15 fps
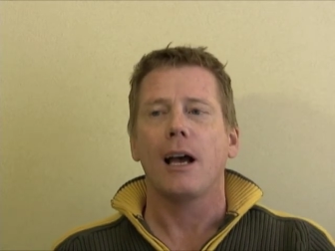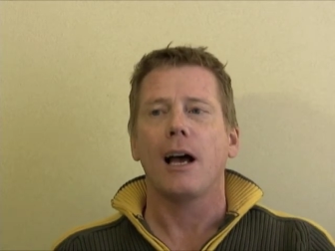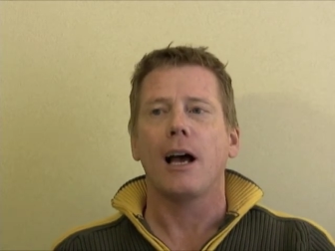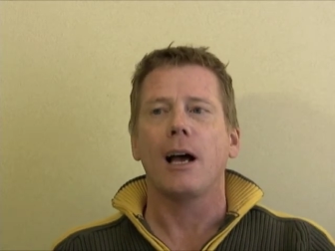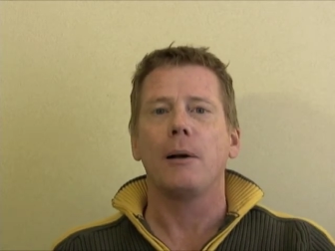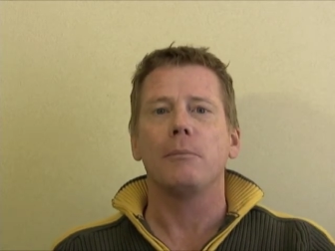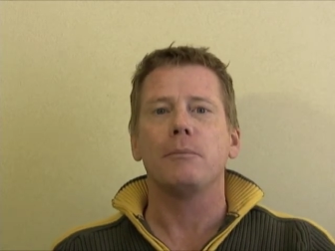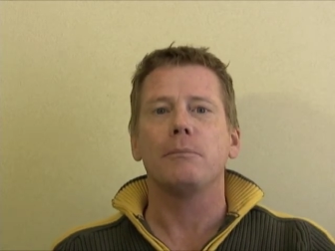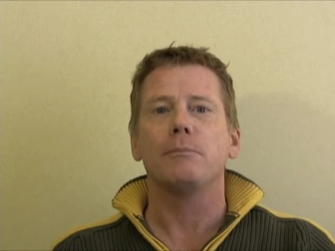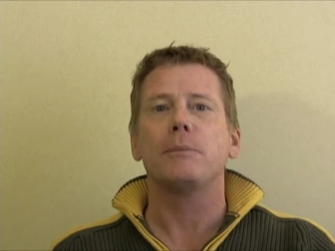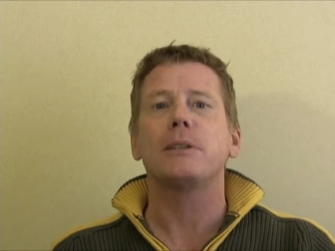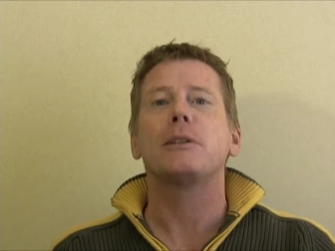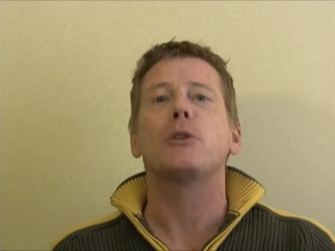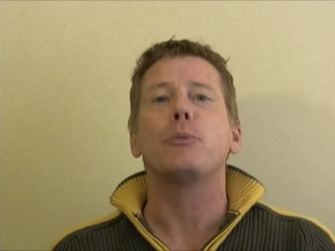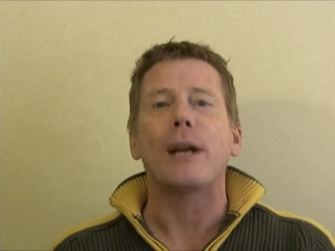
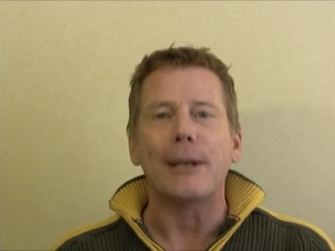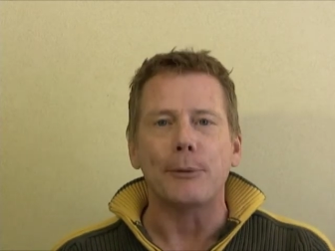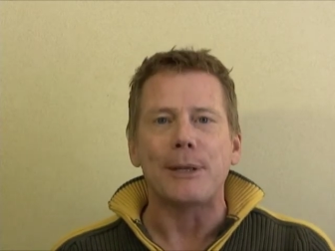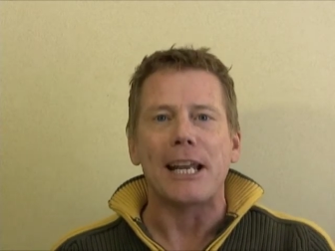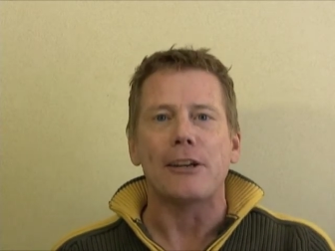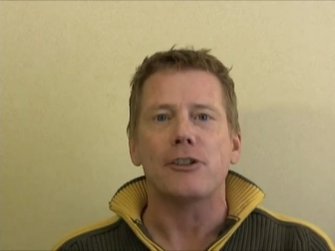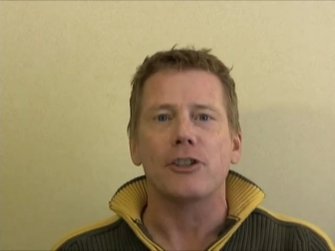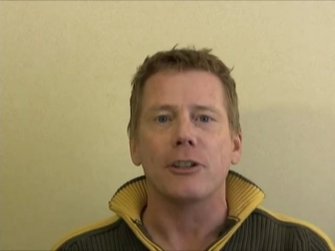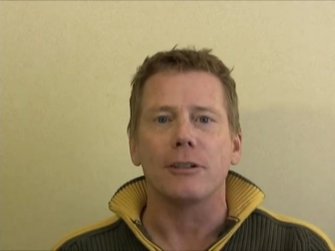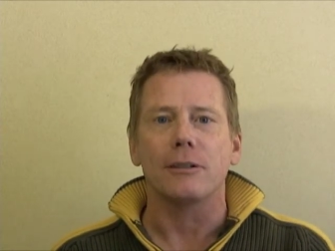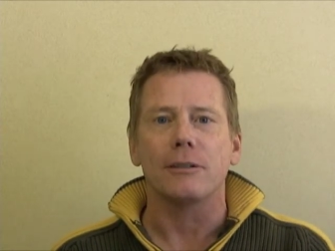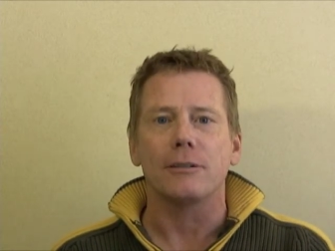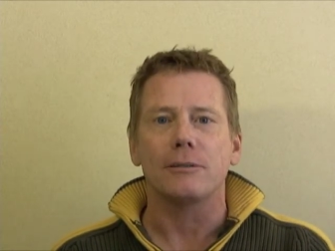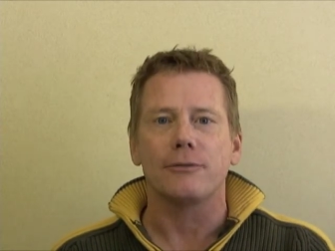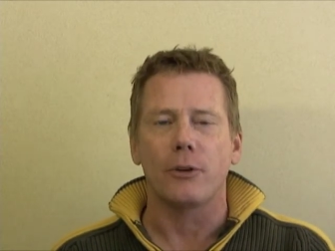but the
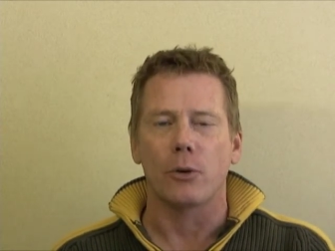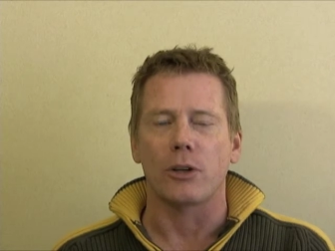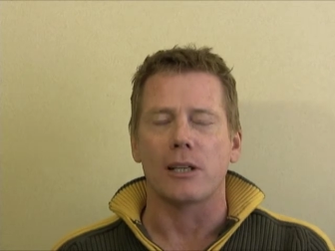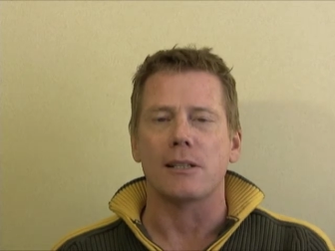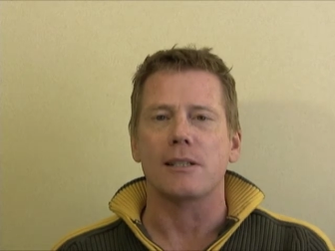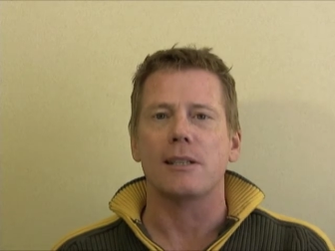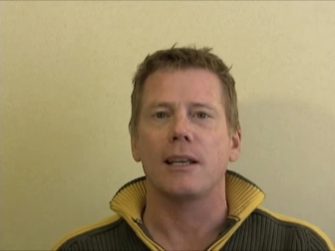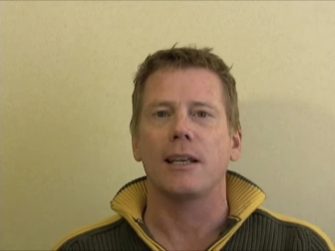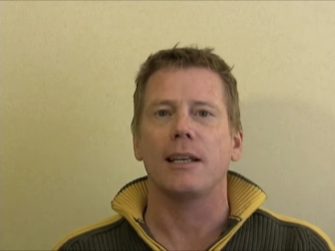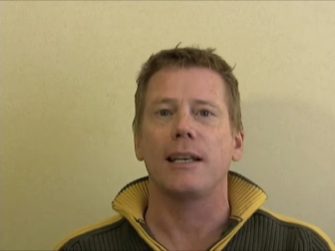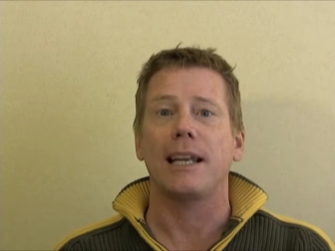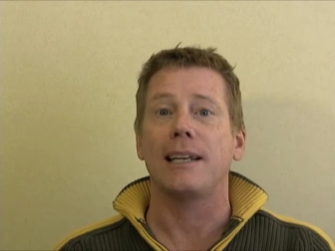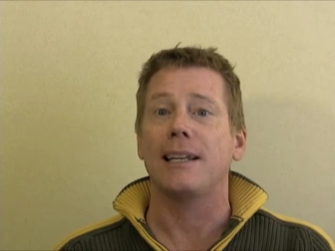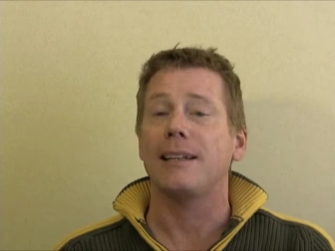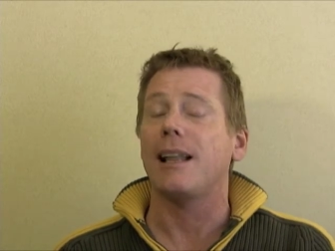recreational focus,
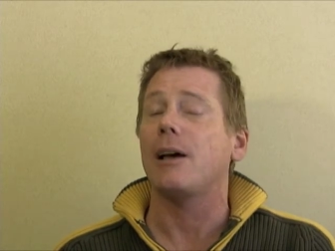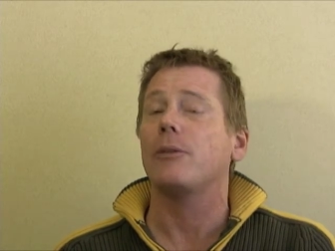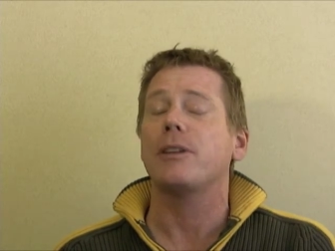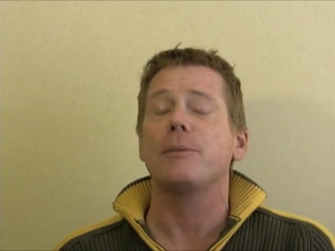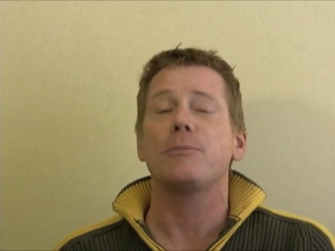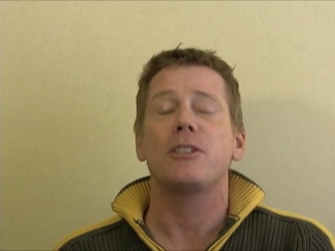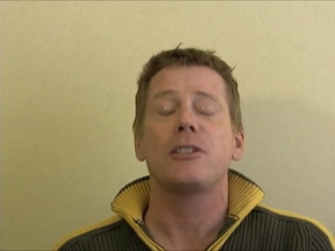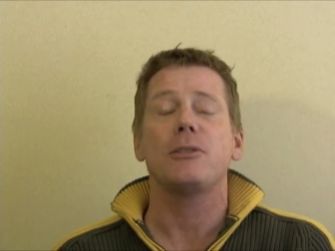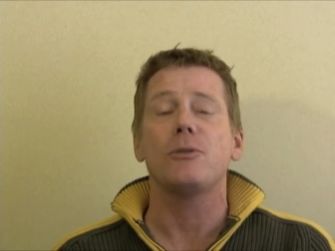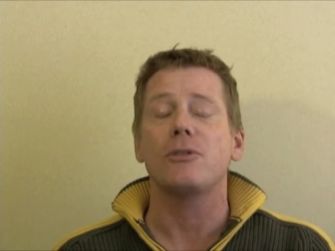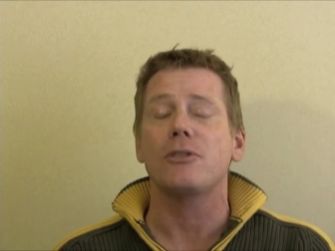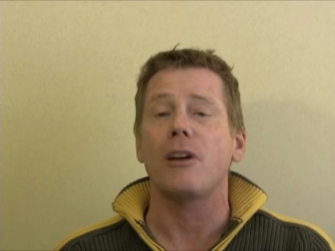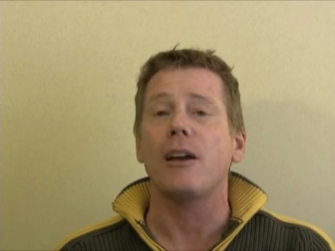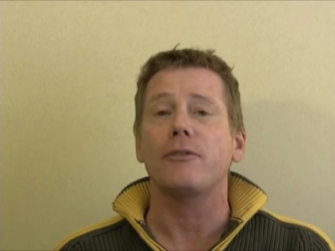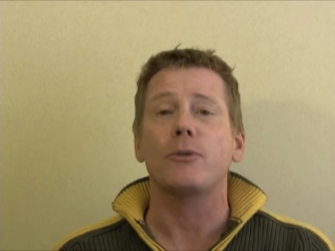and allow them to
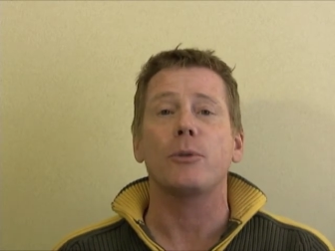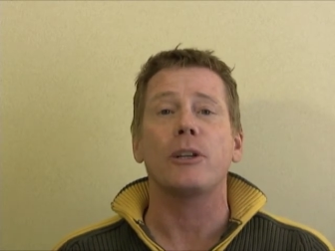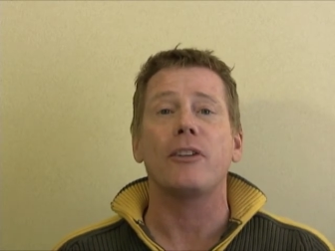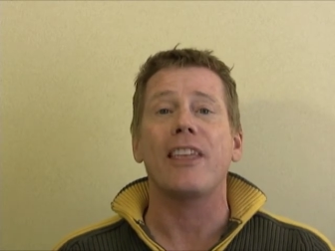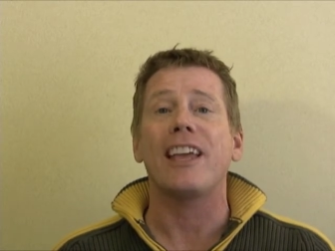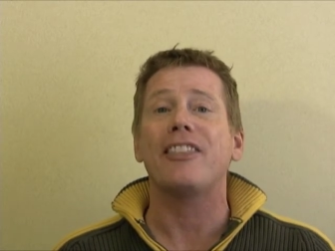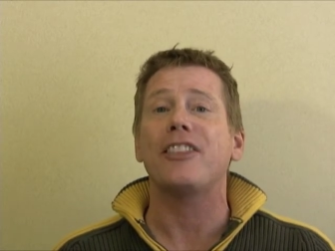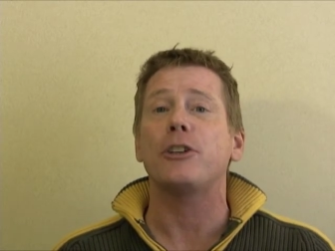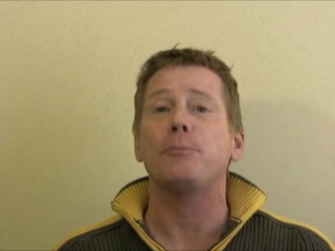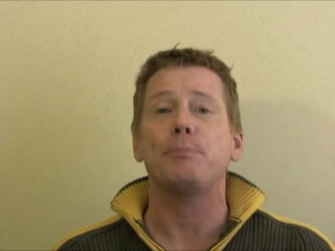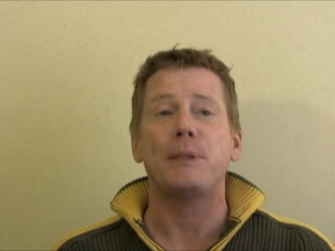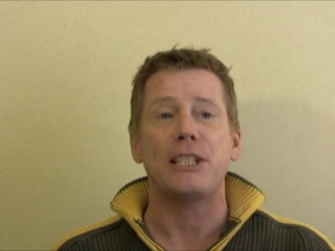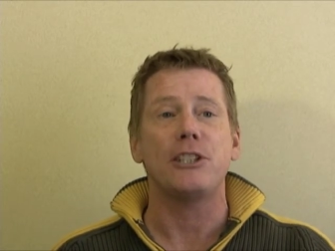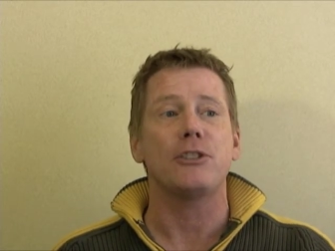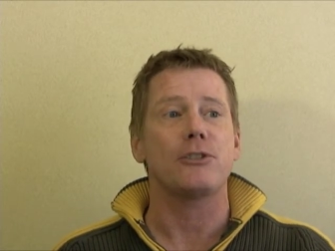use software that their
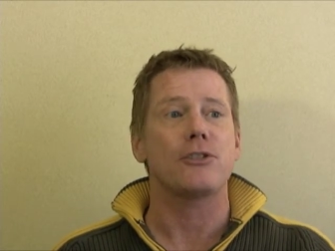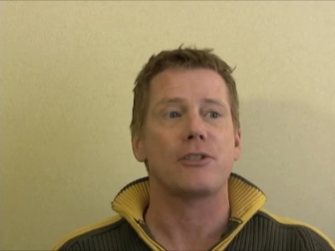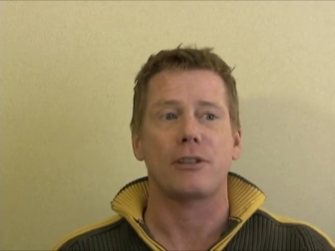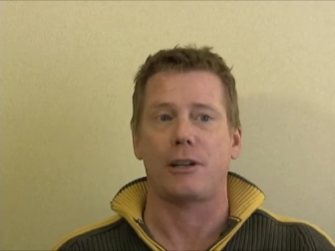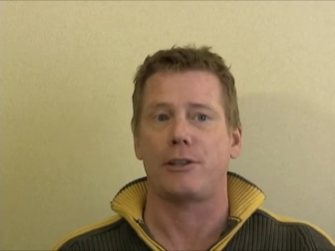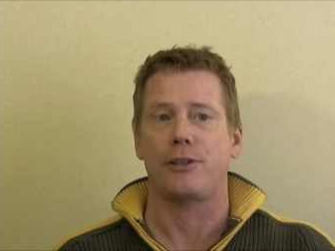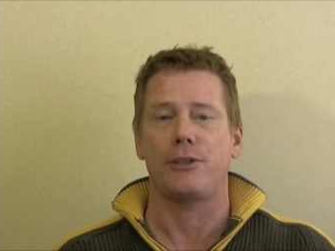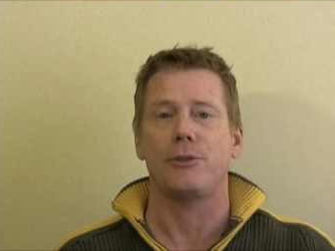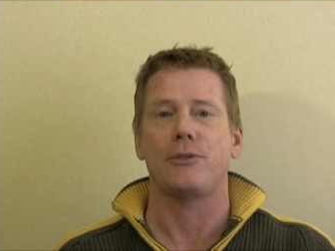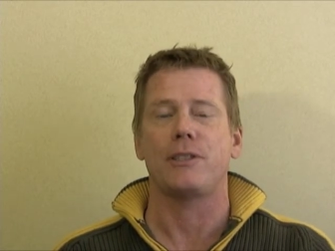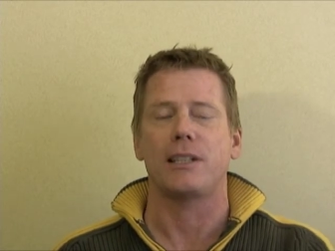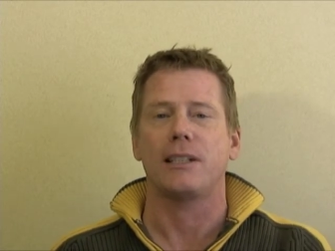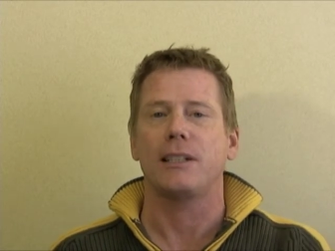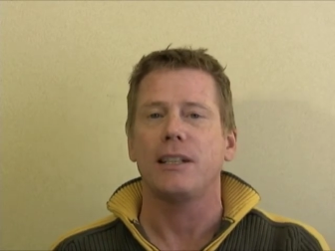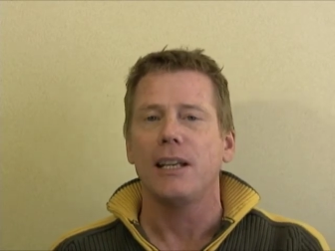peers are
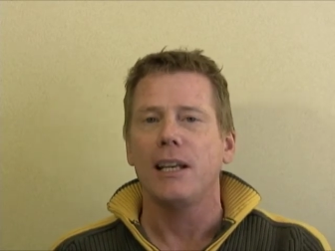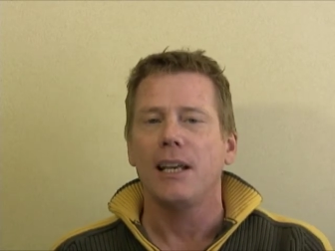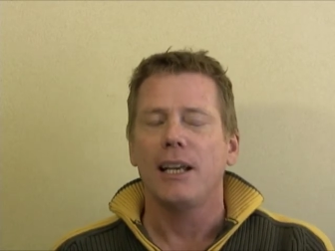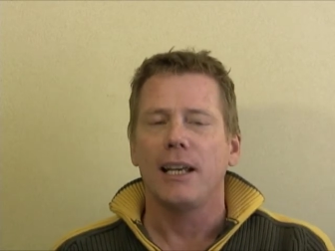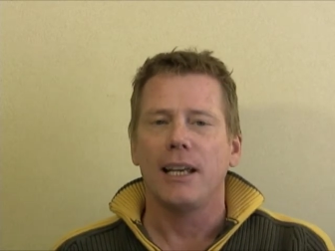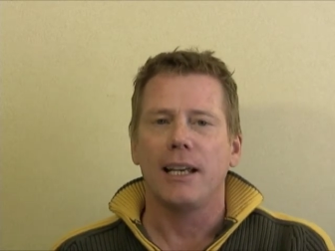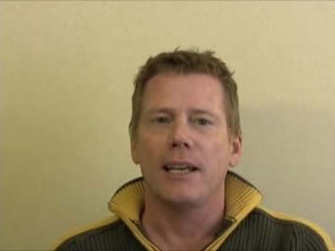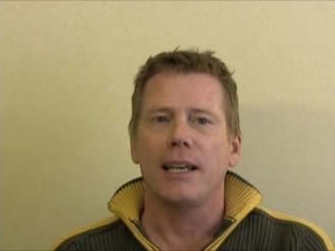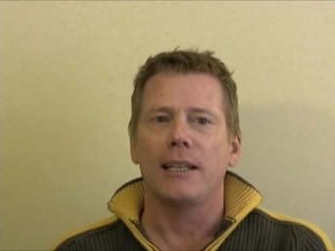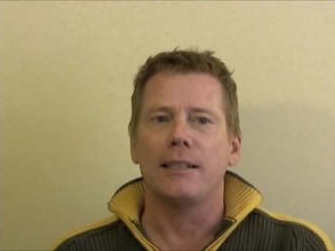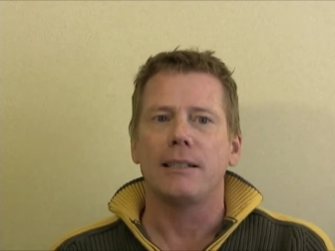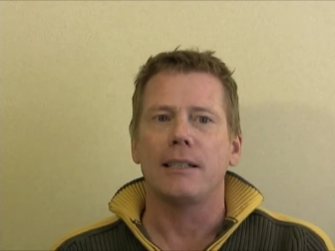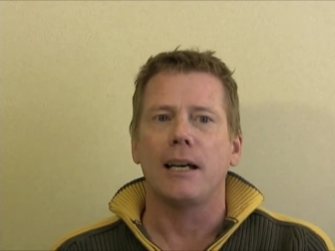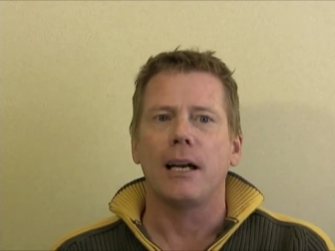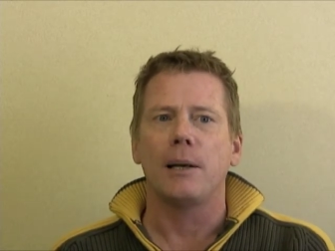using.
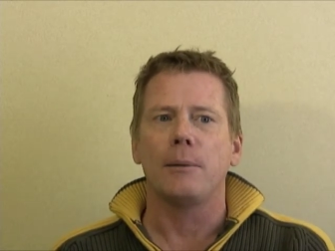And